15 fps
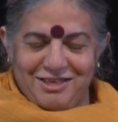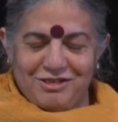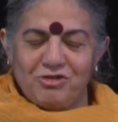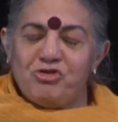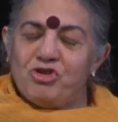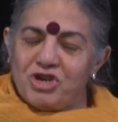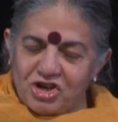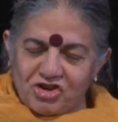the
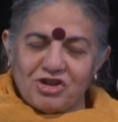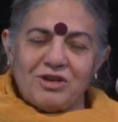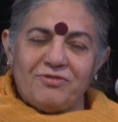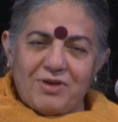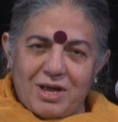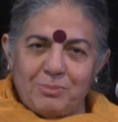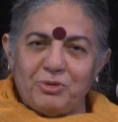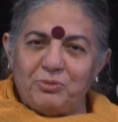traditional
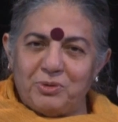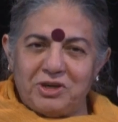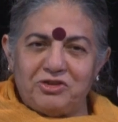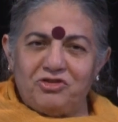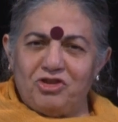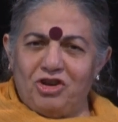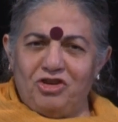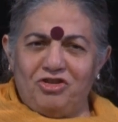farmers were
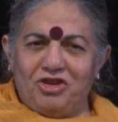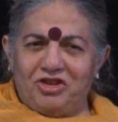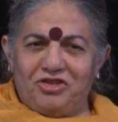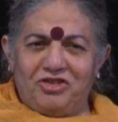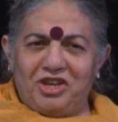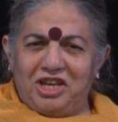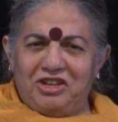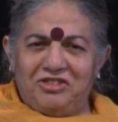exchanging
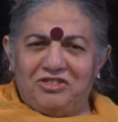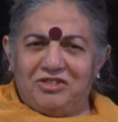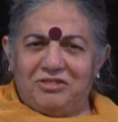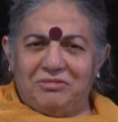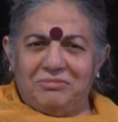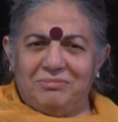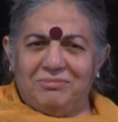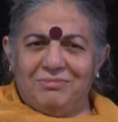seeds.